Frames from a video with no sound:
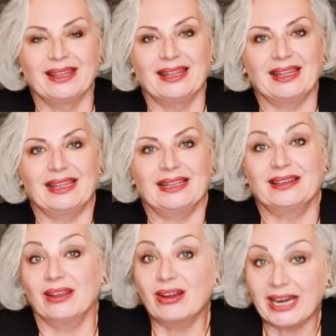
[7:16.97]
Uh, they
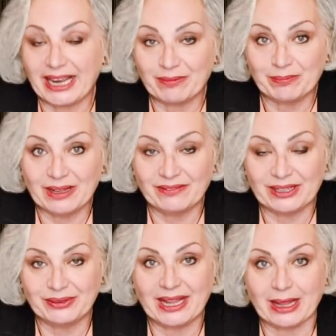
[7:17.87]
are help,
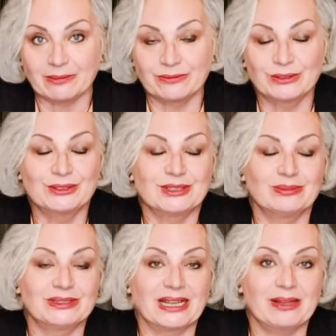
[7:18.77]
very helpful
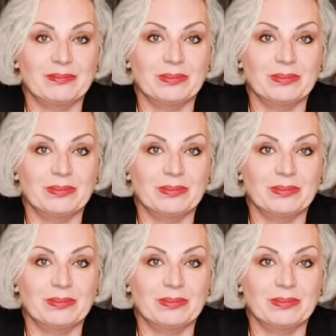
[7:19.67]
sometimes,